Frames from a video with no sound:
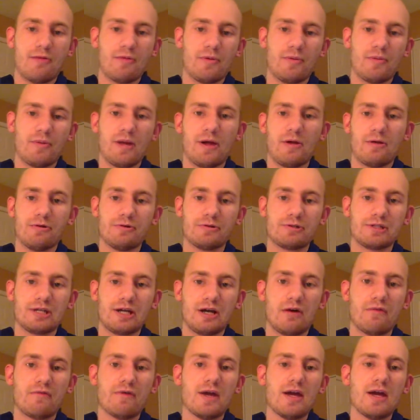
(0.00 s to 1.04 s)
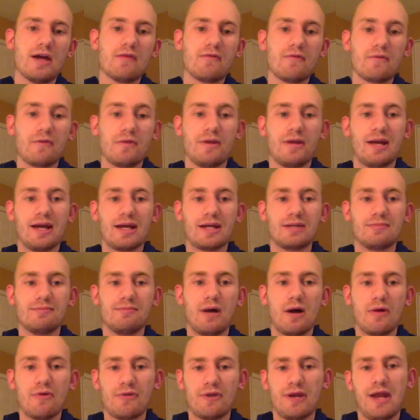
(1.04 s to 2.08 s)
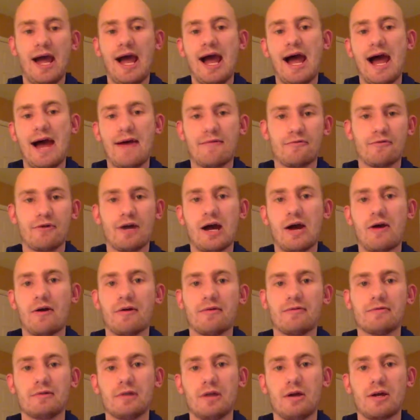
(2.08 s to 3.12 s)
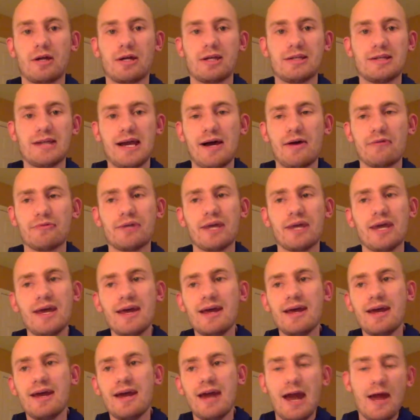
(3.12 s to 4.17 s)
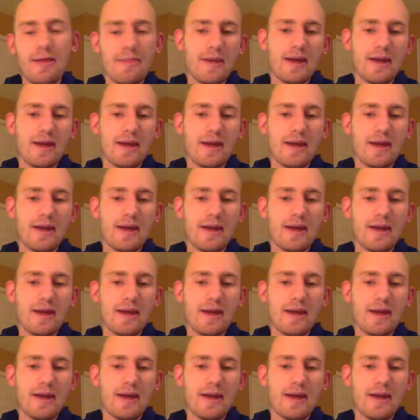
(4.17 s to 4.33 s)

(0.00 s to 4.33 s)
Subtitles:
propel yourself for the next month and a half or however long he's out, and